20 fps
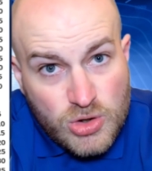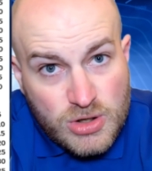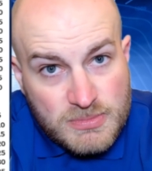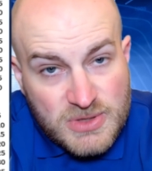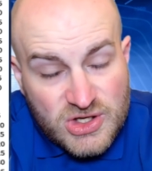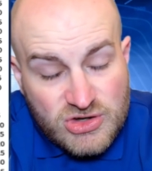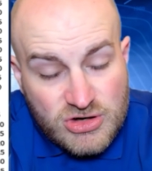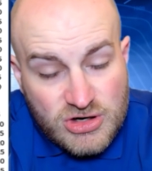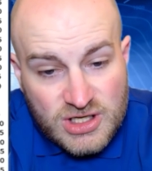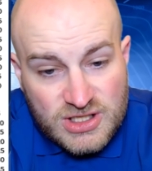
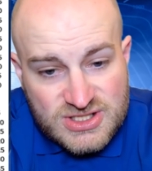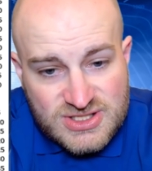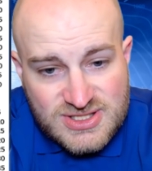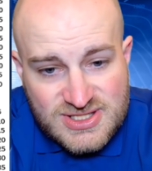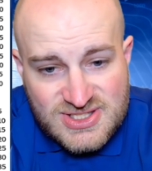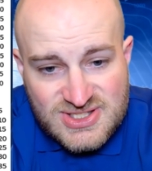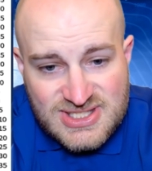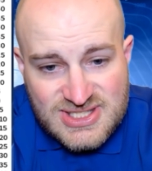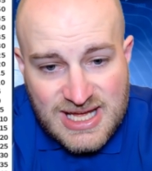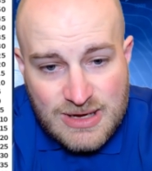across the
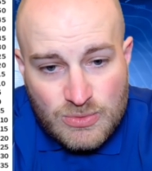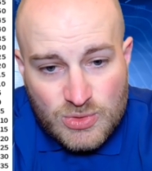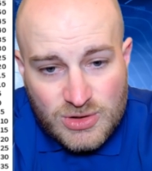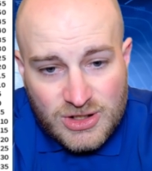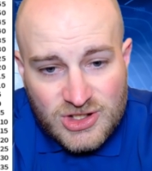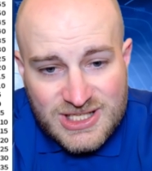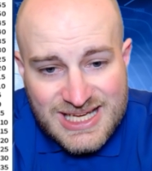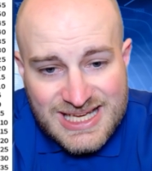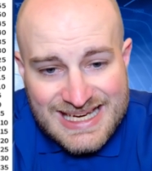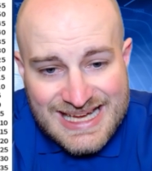state. We're
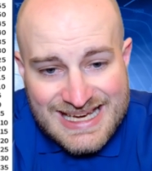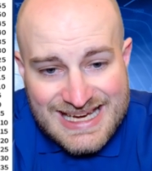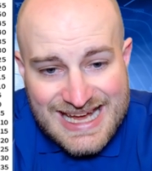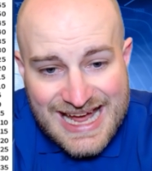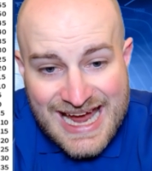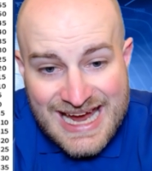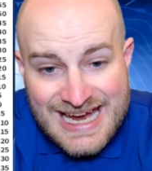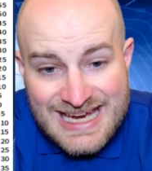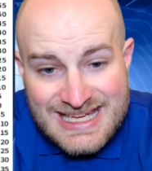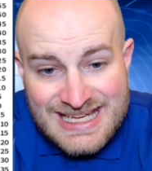looking at
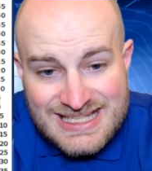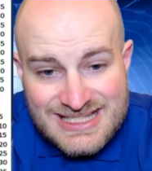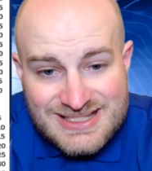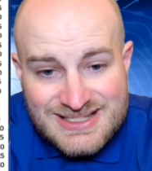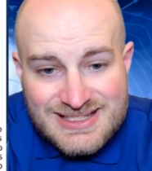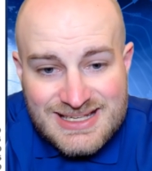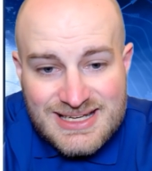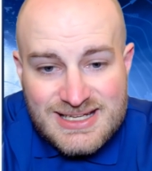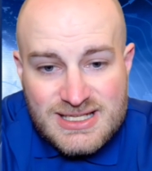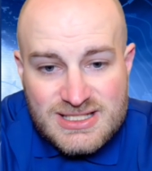80s,
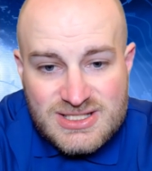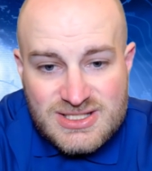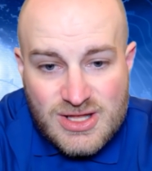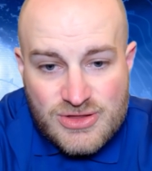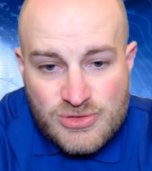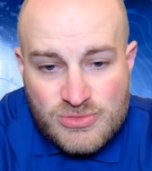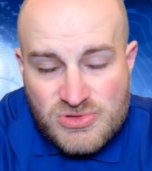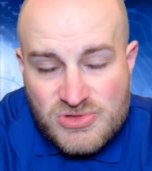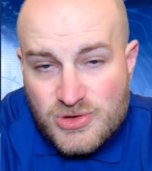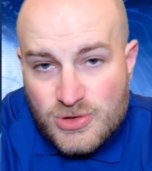
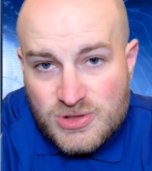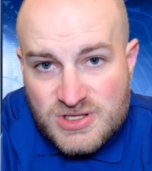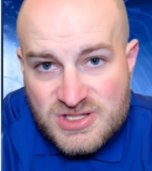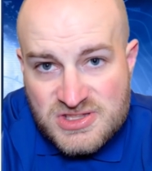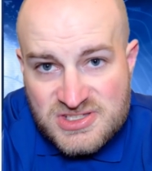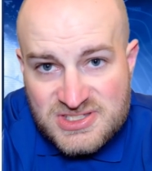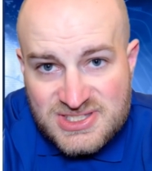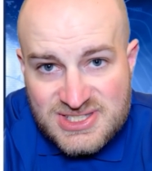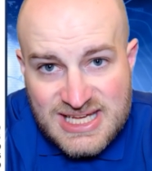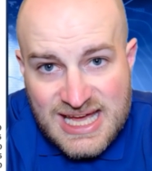southern third of
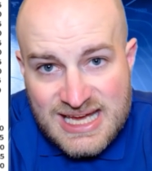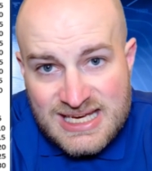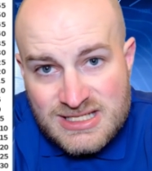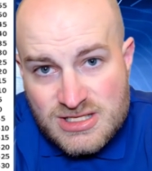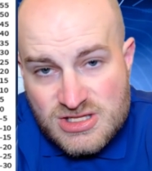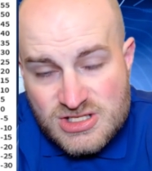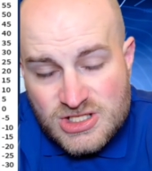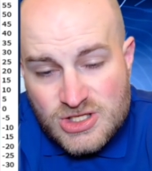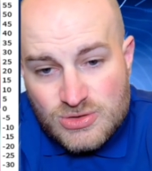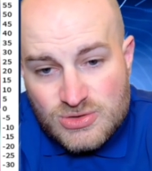the state into
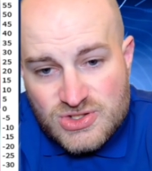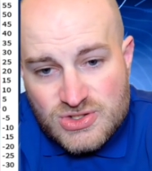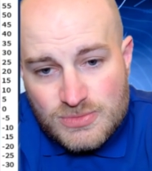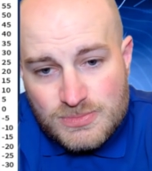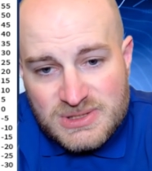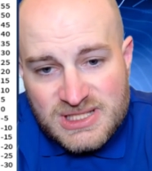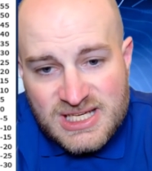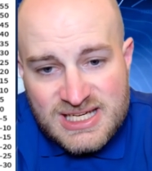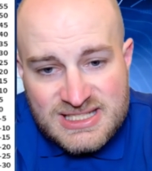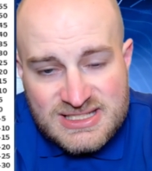the coastal
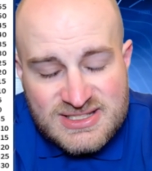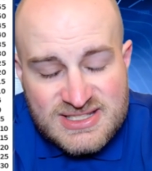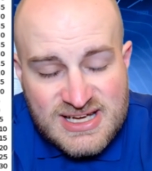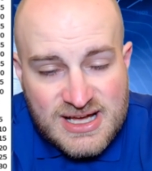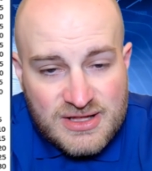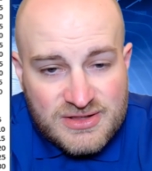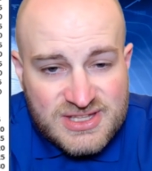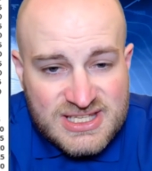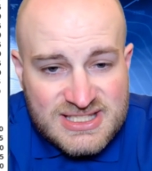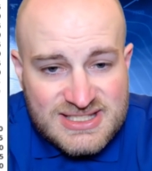plain,
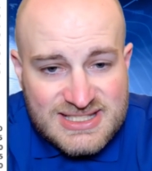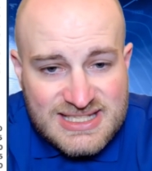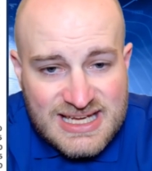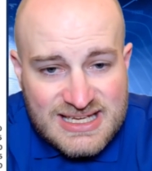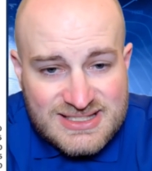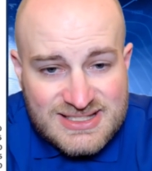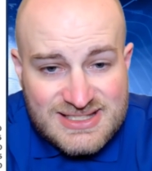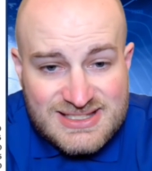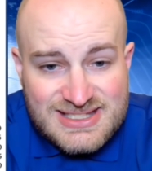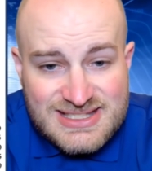southeast
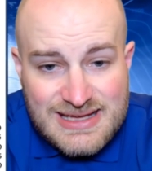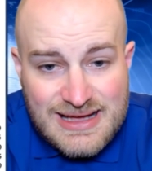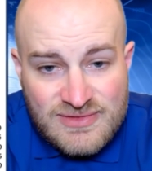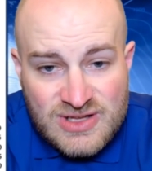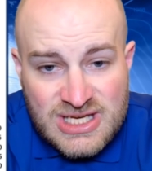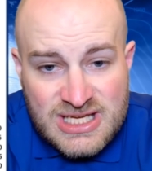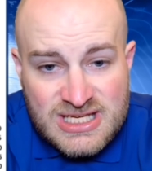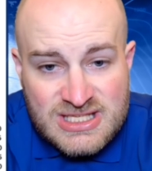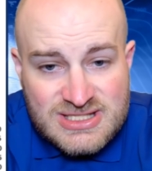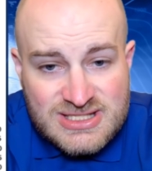Texas,
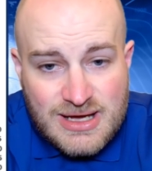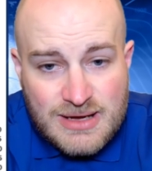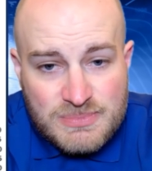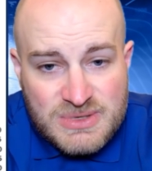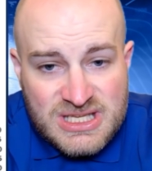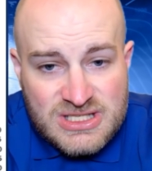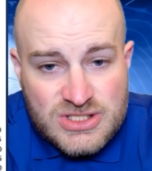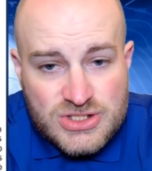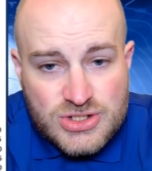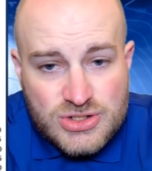70s up
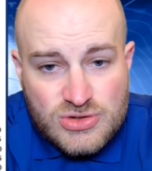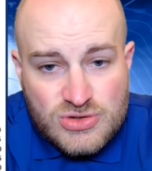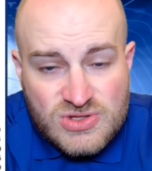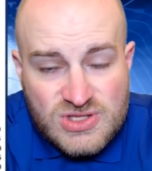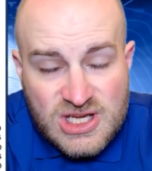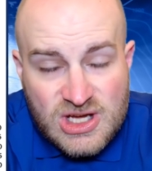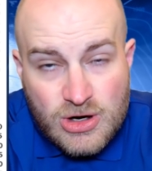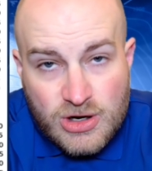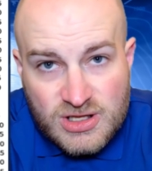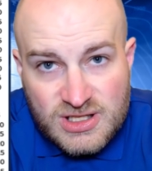into
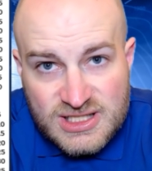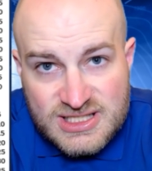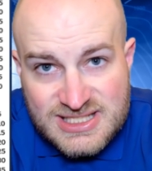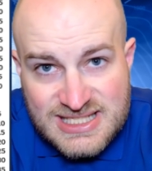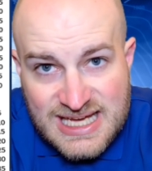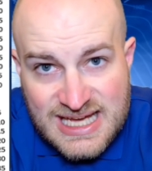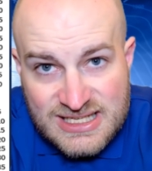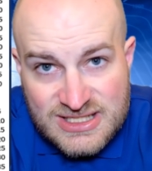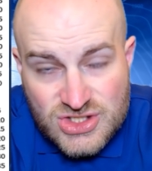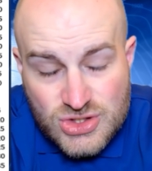the
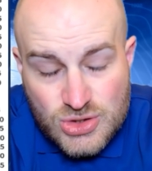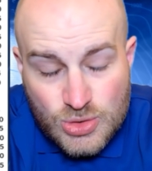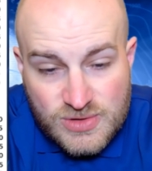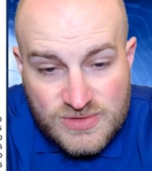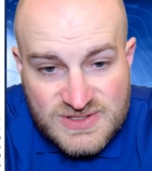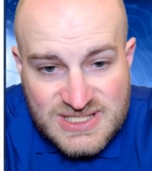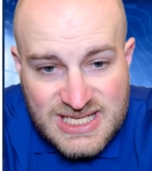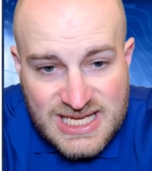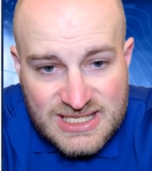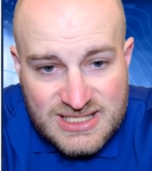Arklatex,
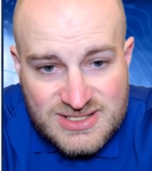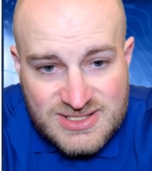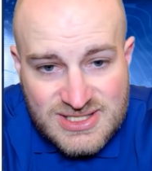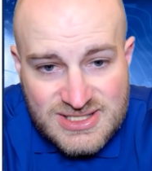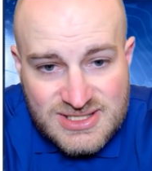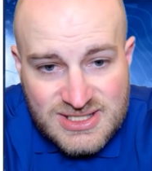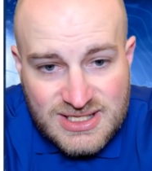north Texas,